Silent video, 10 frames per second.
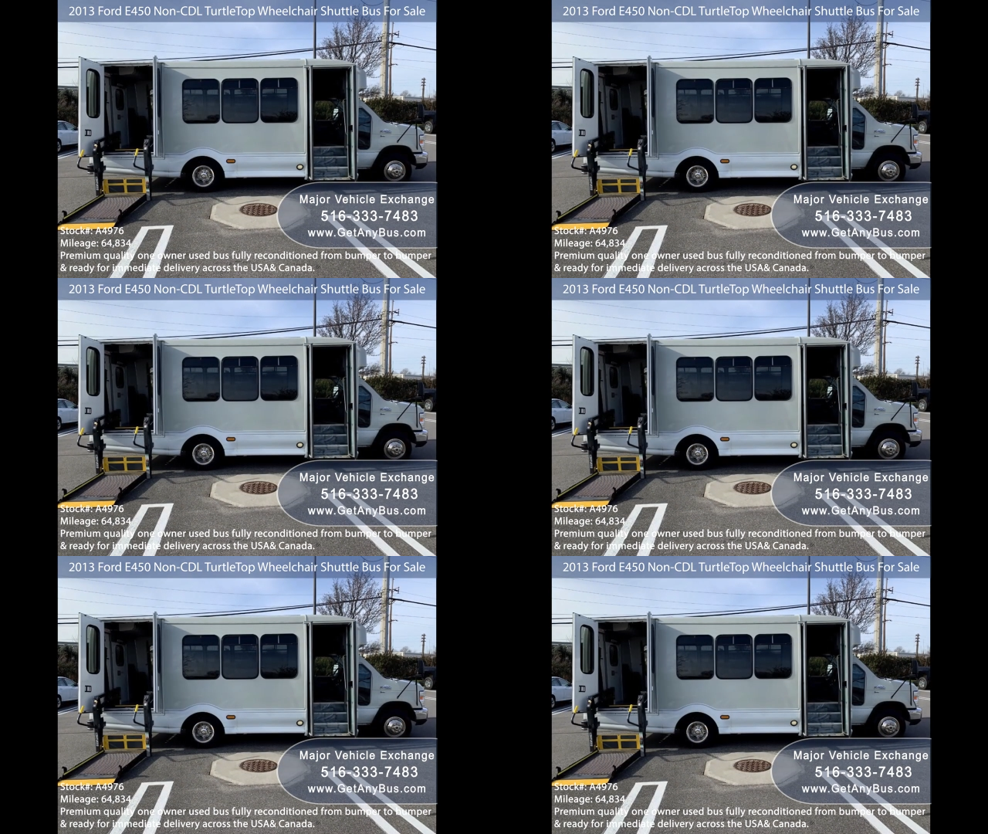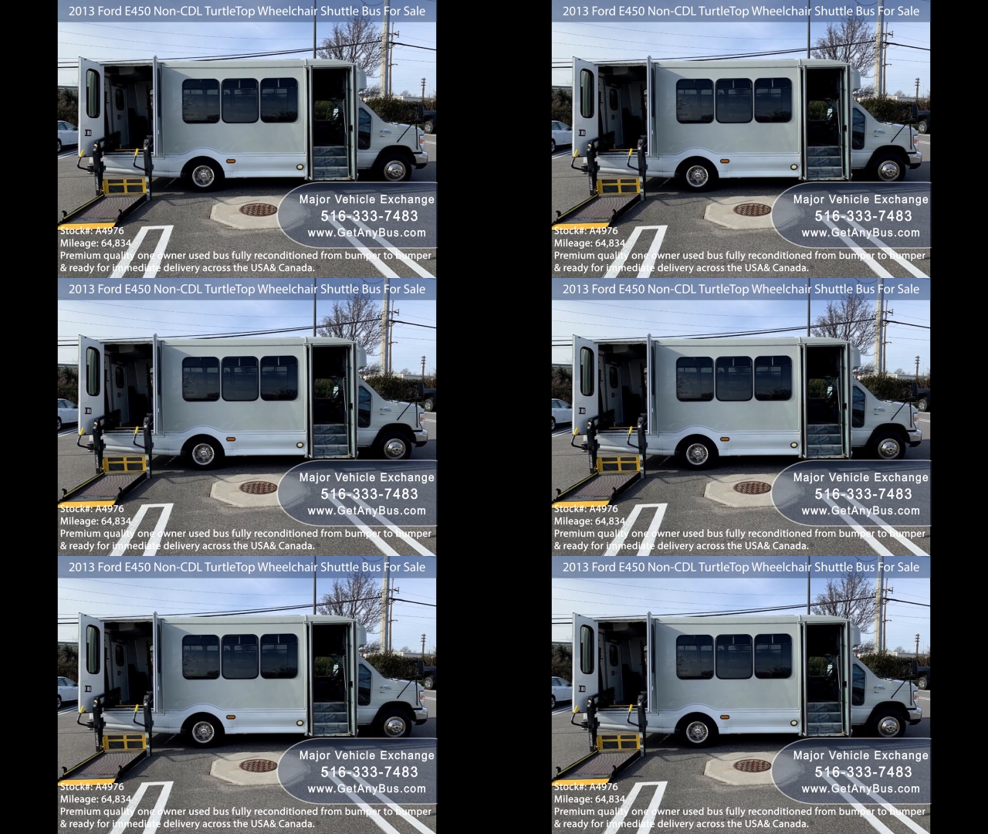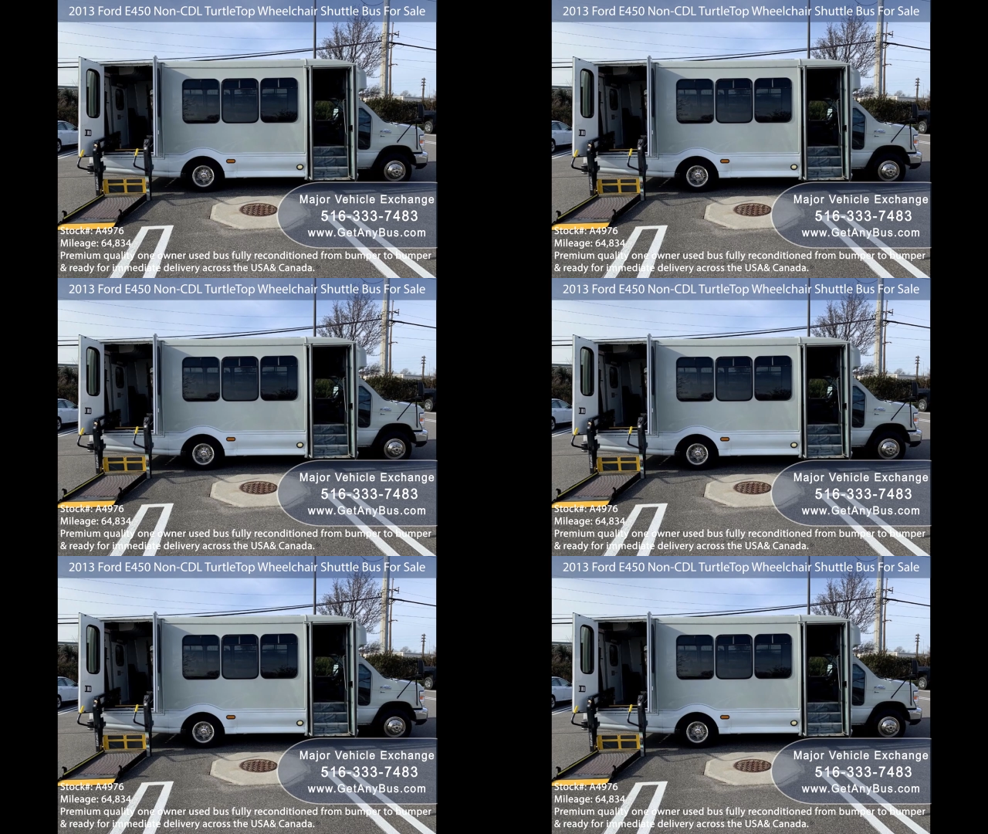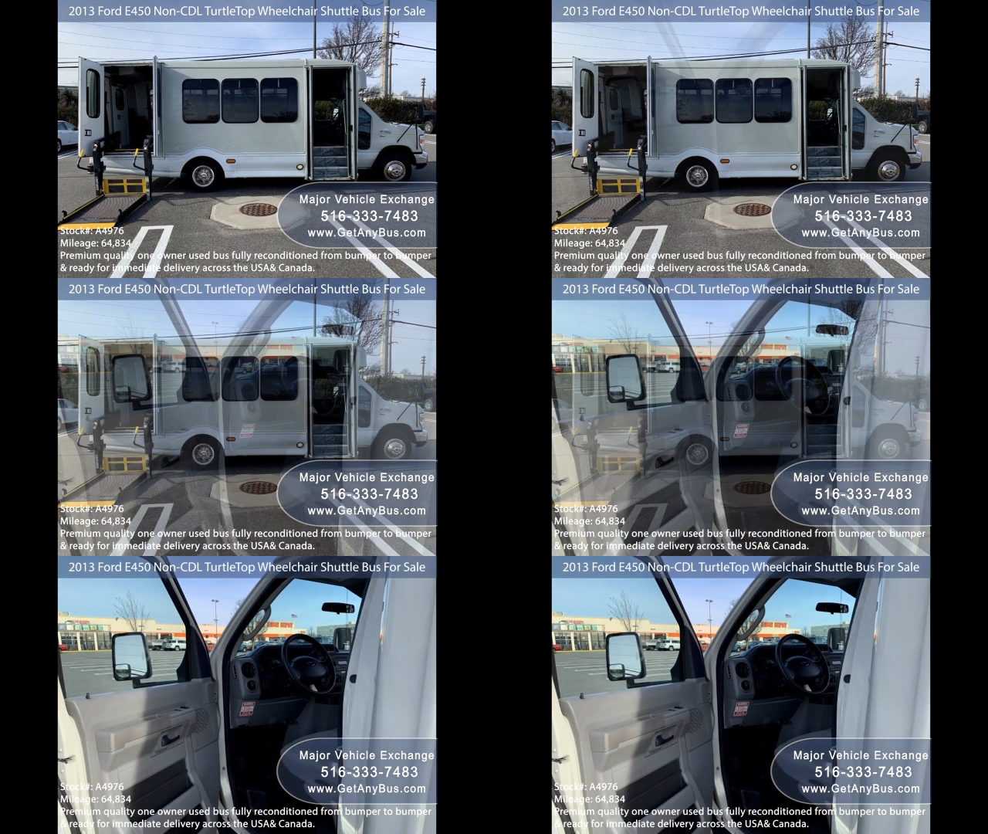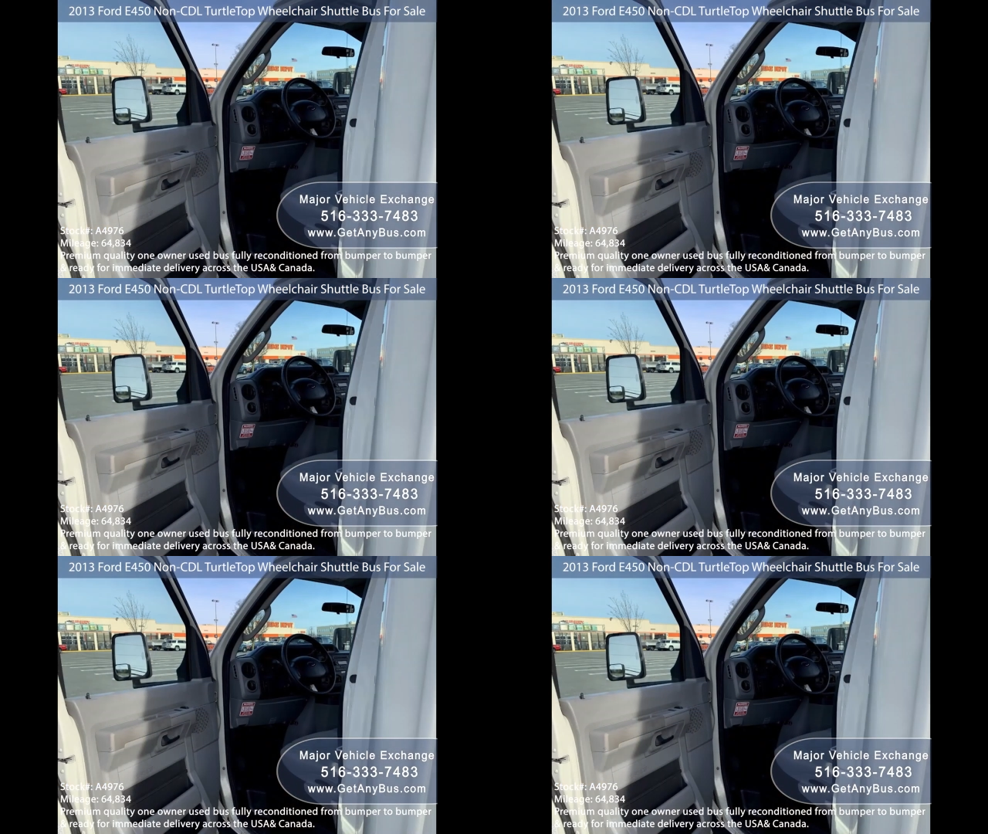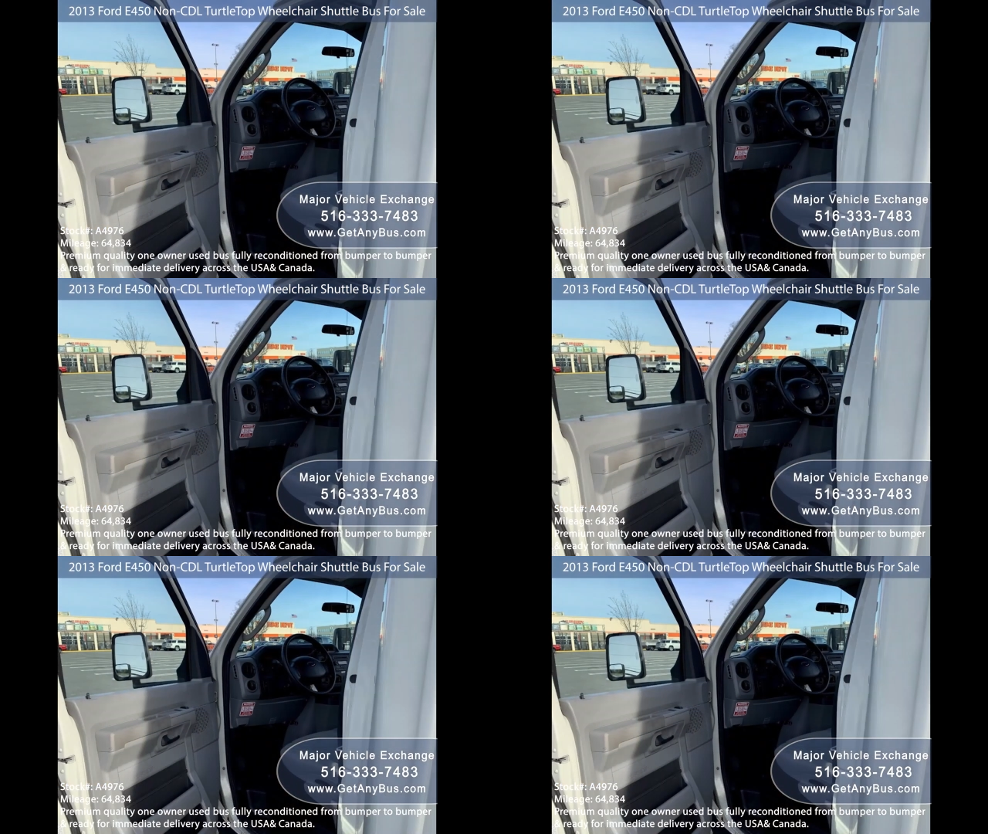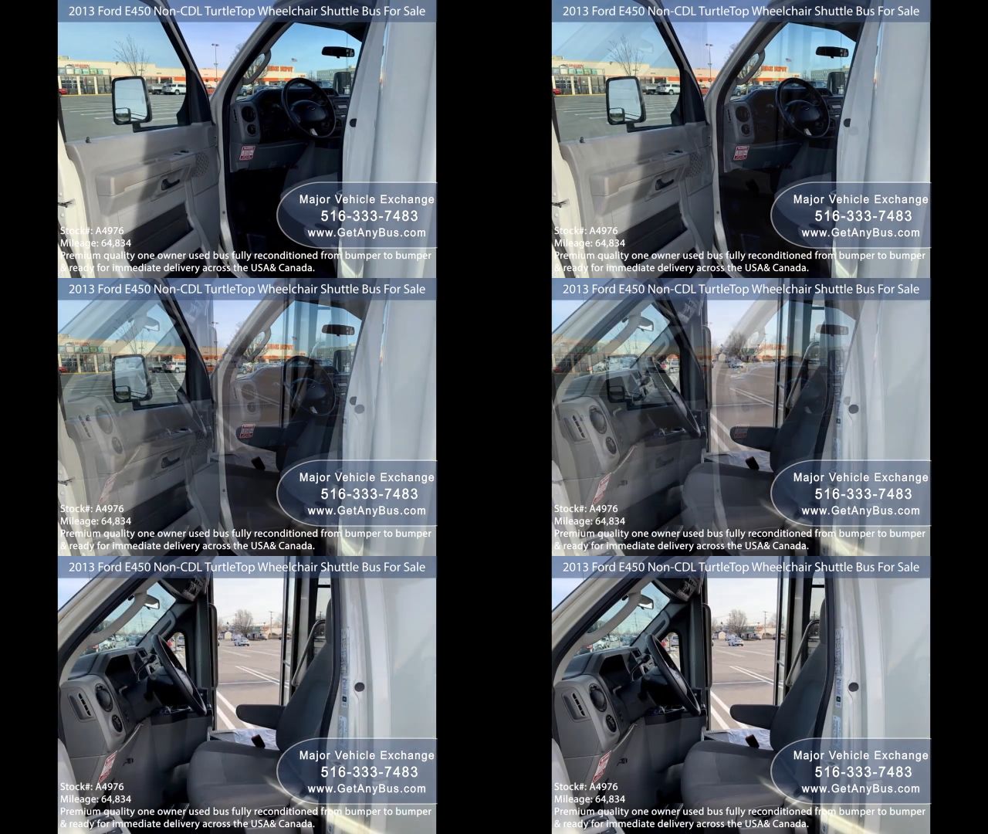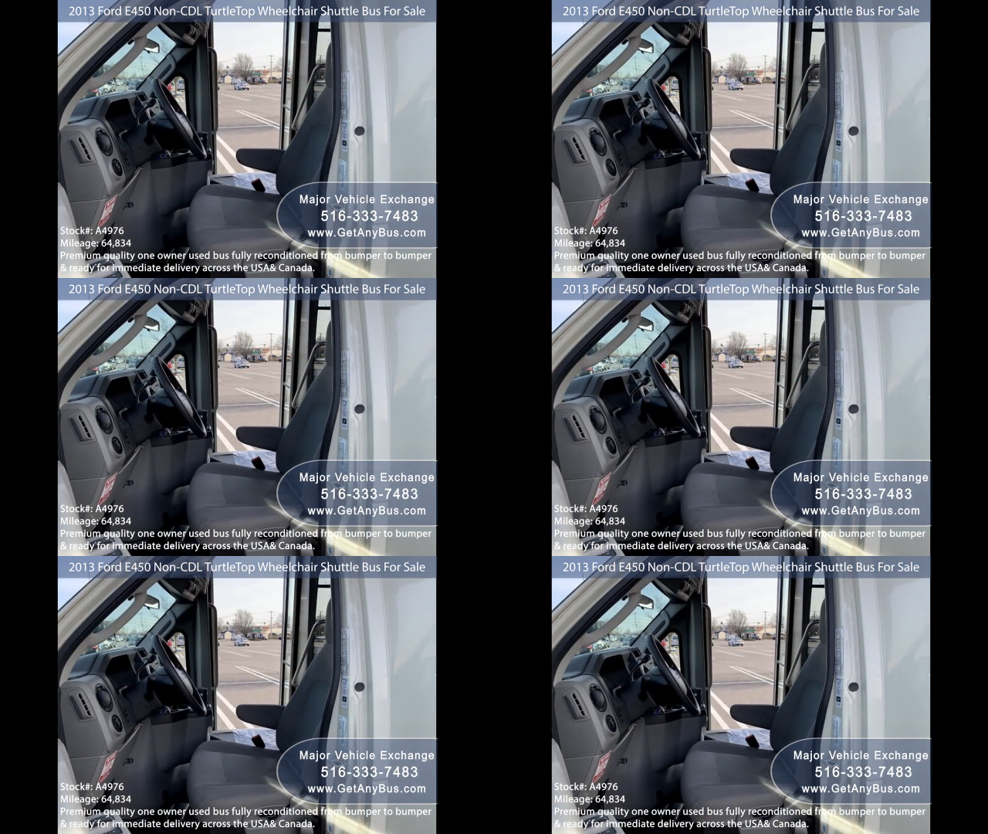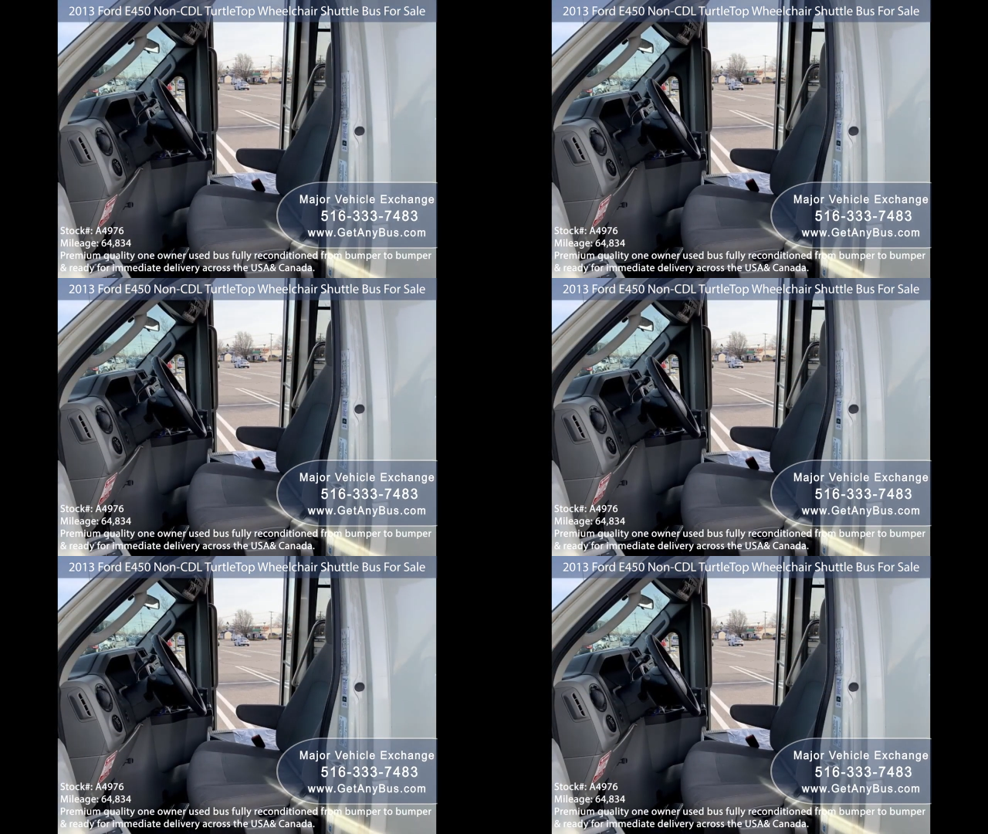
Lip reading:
[unreadable: no face in view]